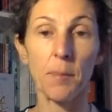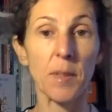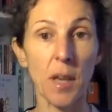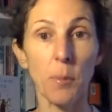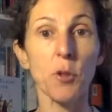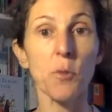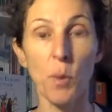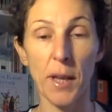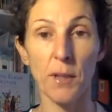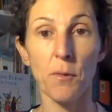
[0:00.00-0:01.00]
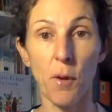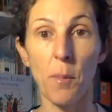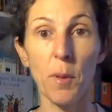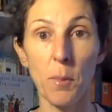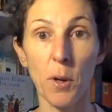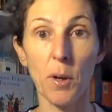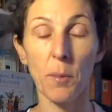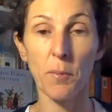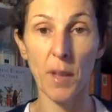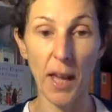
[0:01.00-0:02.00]
double spread from the book.
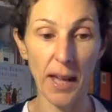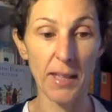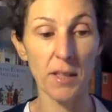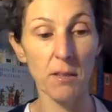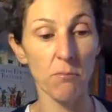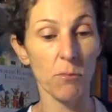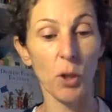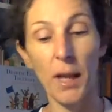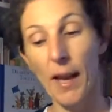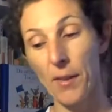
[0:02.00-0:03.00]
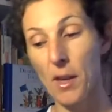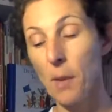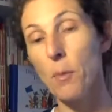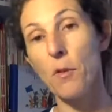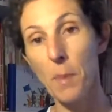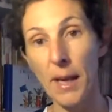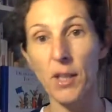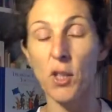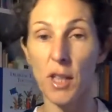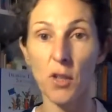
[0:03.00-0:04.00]
And looking at the number of
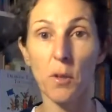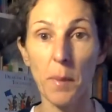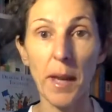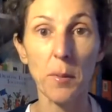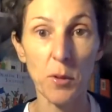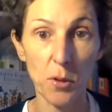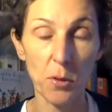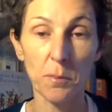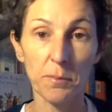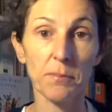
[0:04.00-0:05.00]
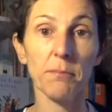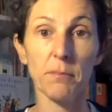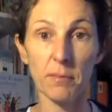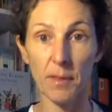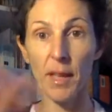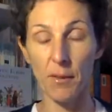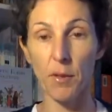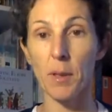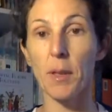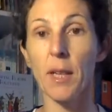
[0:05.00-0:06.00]
pages, I should be able to,
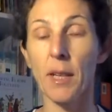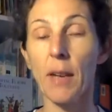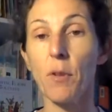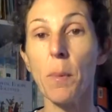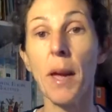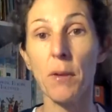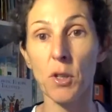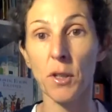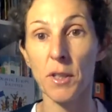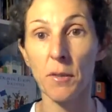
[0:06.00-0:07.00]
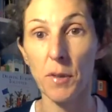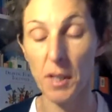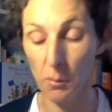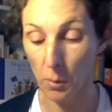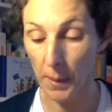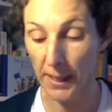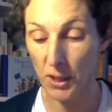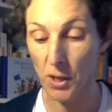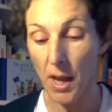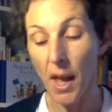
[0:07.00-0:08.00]
every pair has got a different double
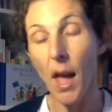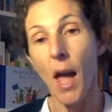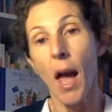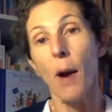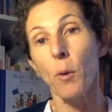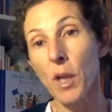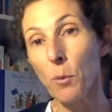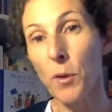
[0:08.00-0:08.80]
page. What I